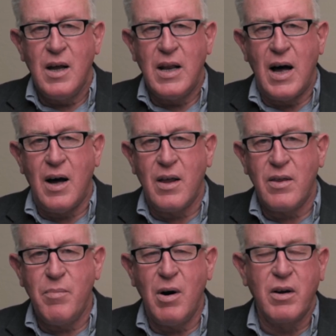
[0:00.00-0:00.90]
Now,
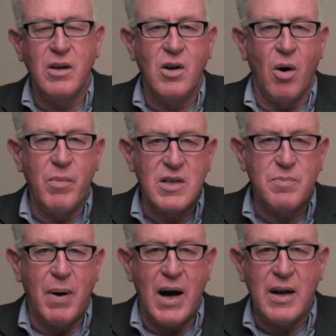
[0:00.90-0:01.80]
the American Communist
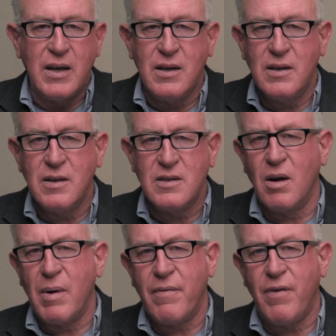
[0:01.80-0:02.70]
Party has got
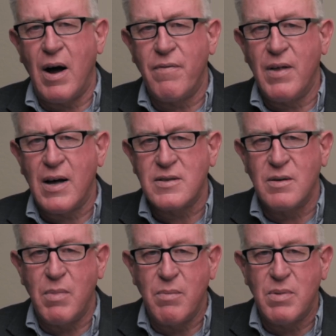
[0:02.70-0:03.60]
about
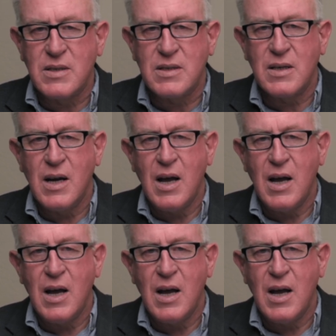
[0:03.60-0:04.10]
5,000 members.